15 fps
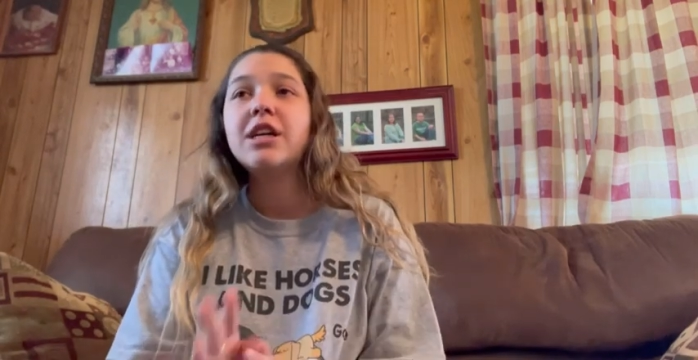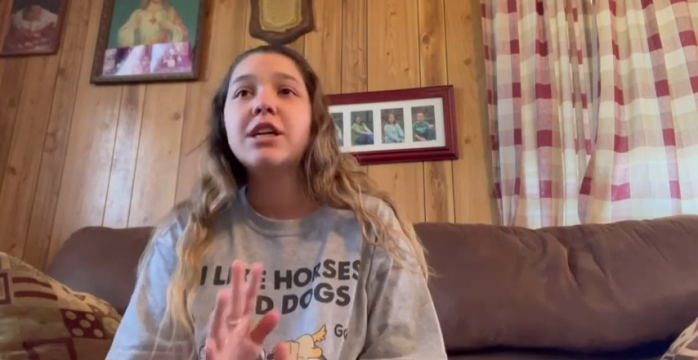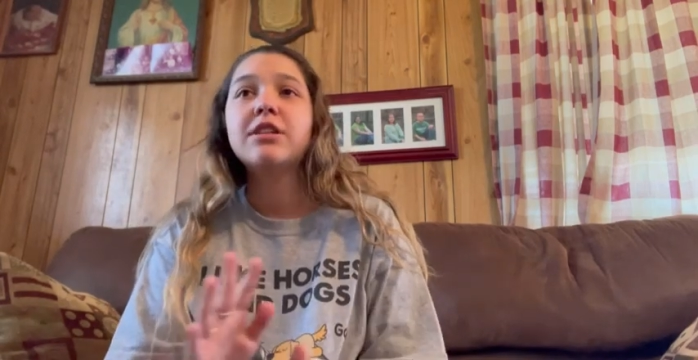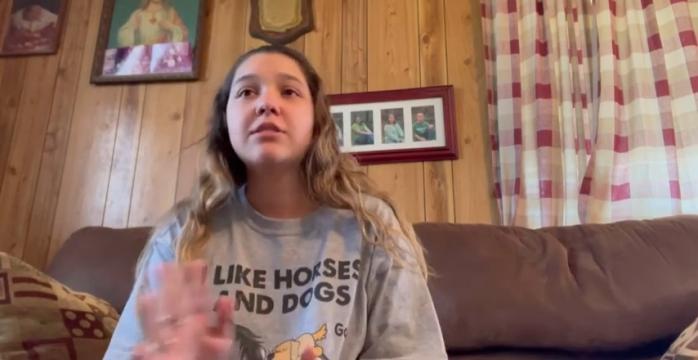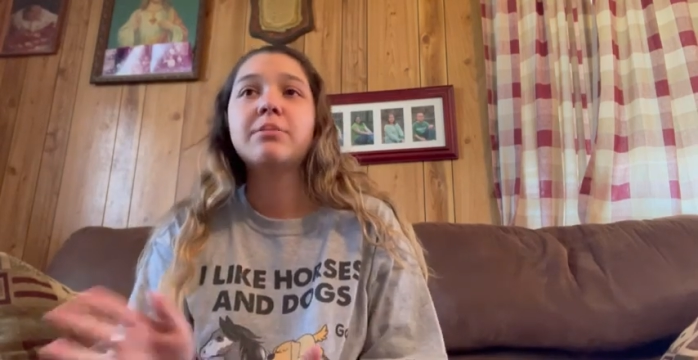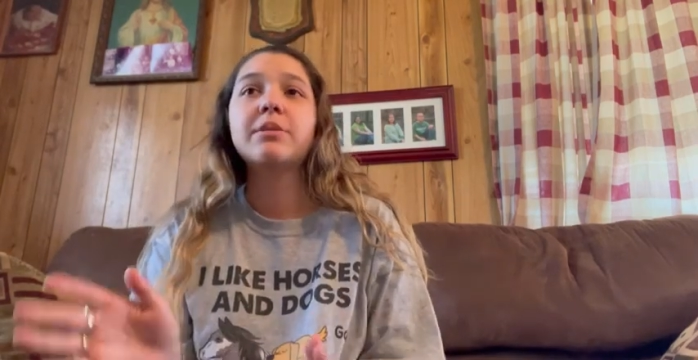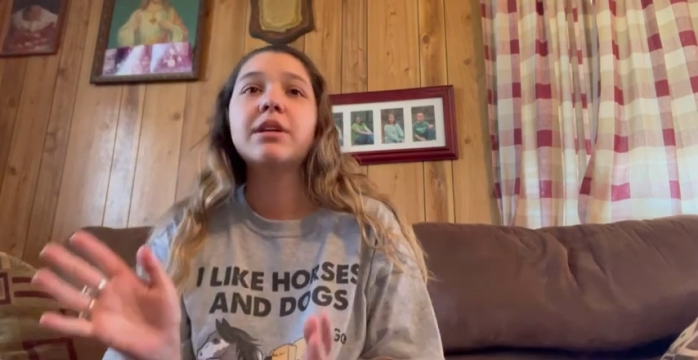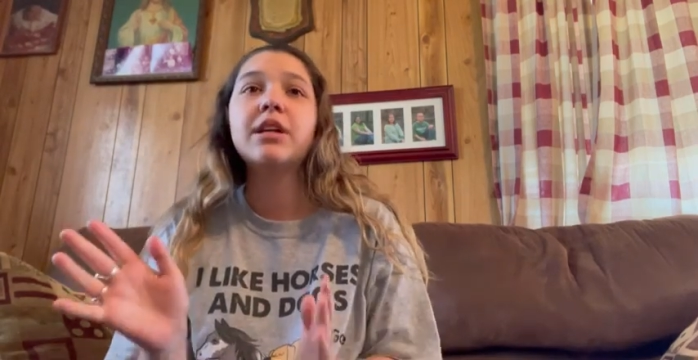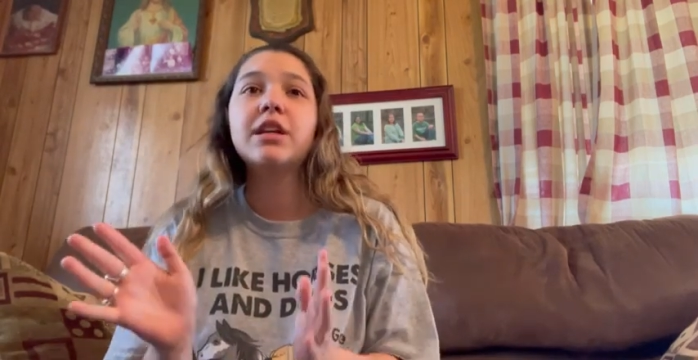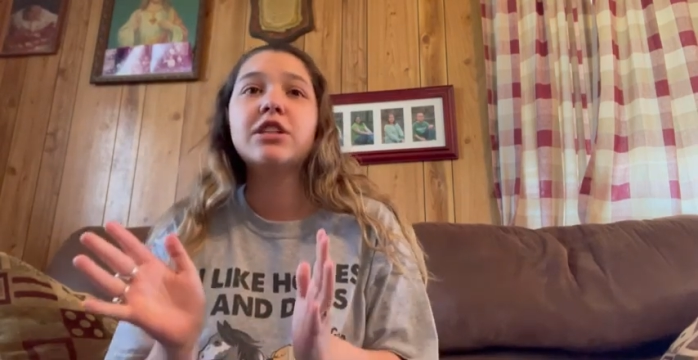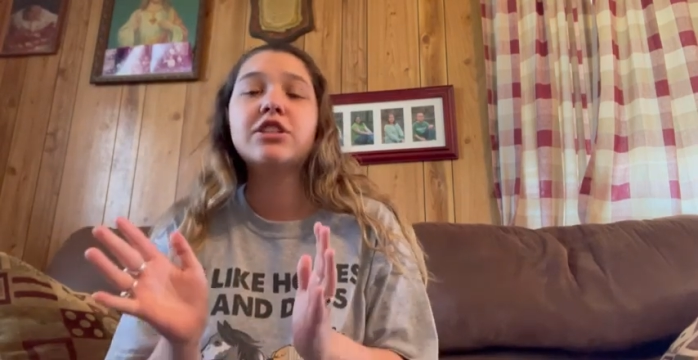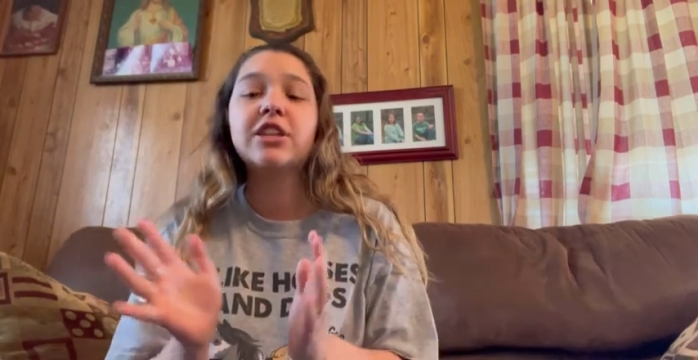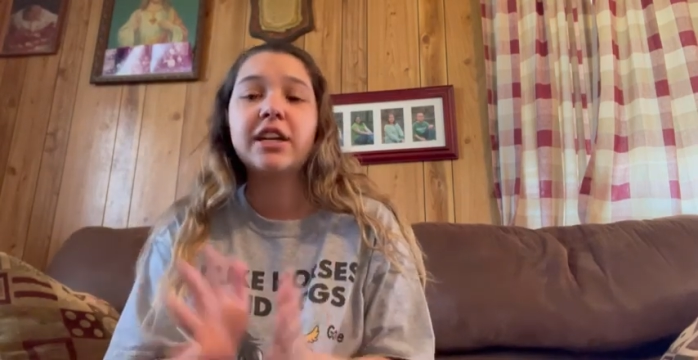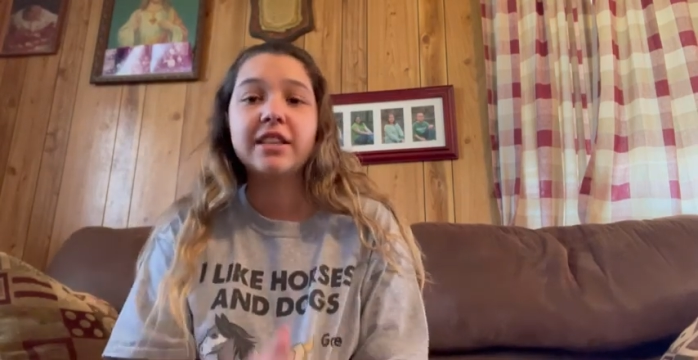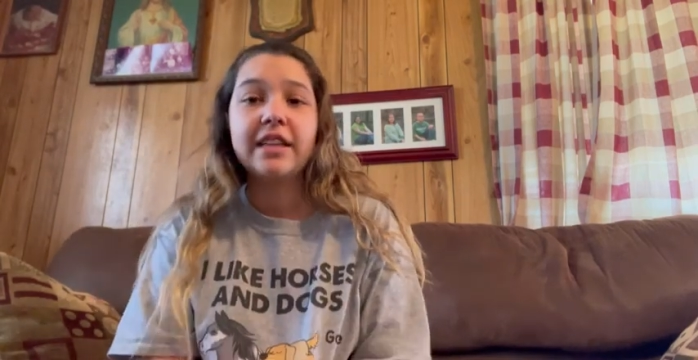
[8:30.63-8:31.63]
so we're going to
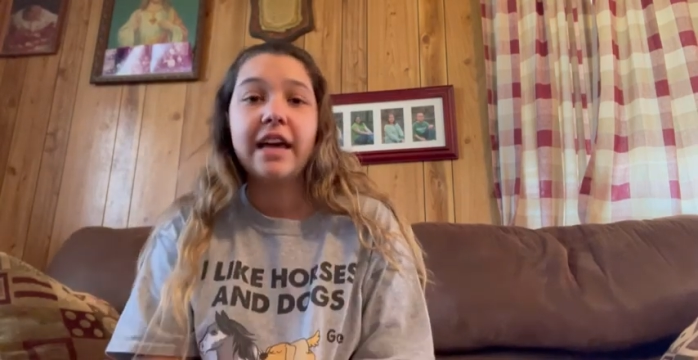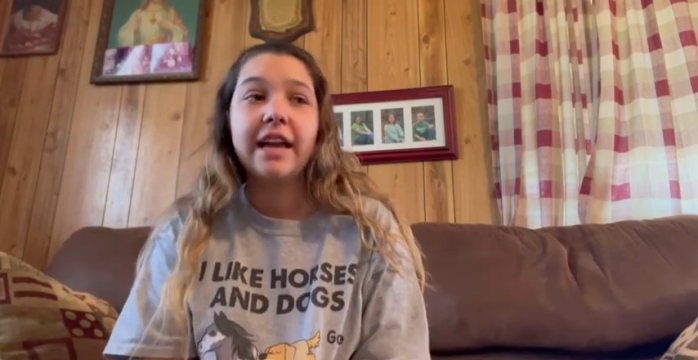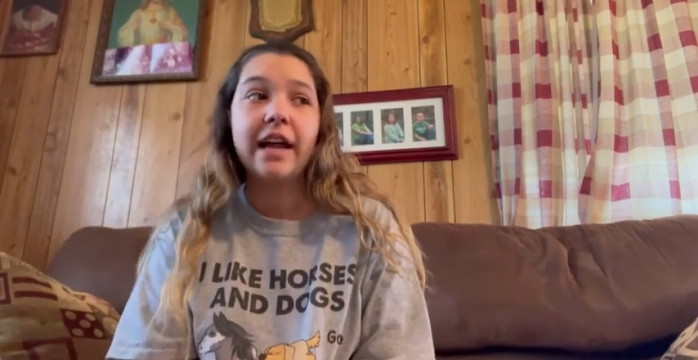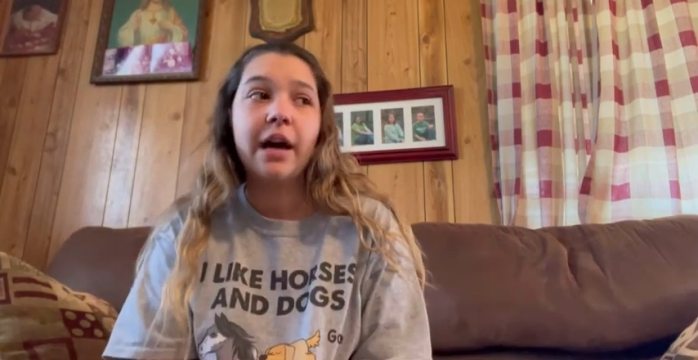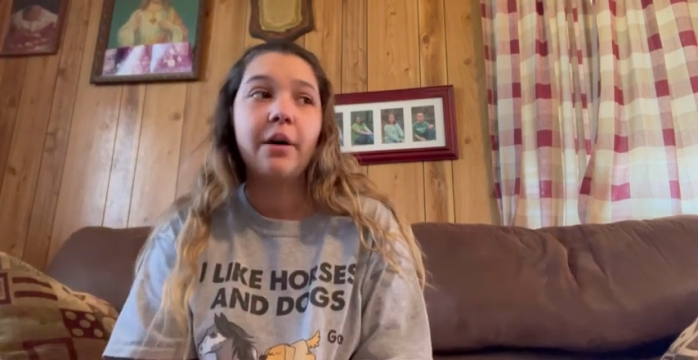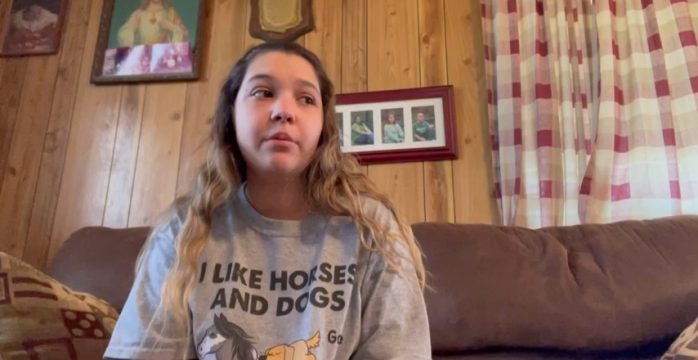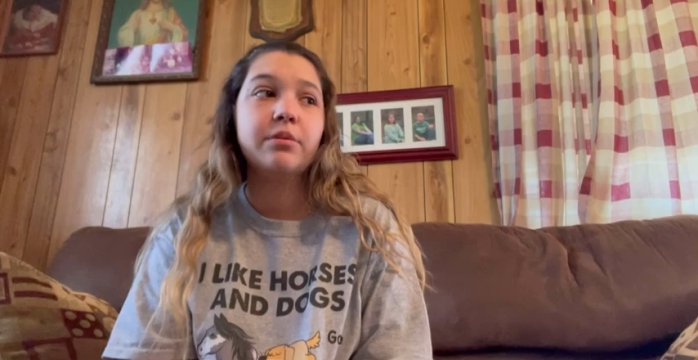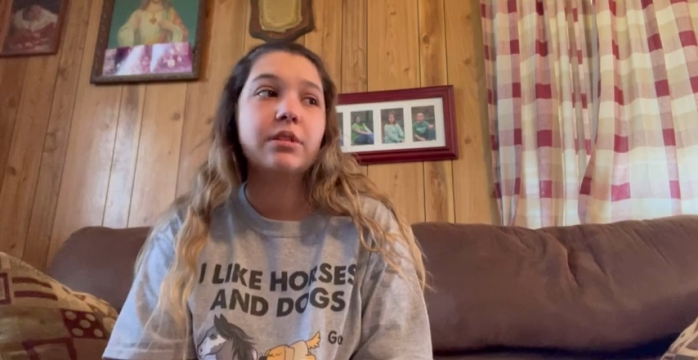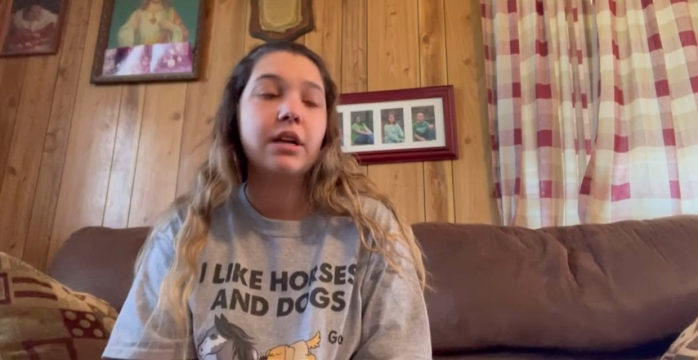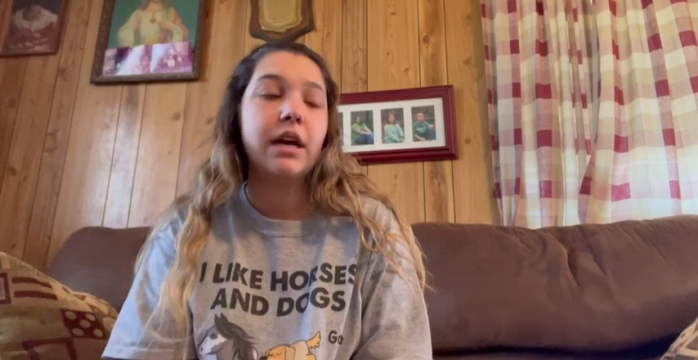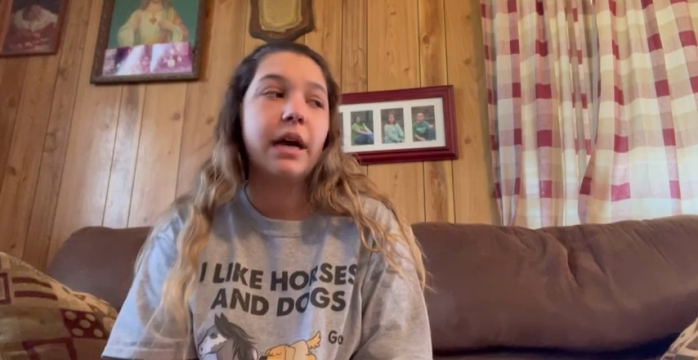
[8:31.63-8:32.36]
check that out.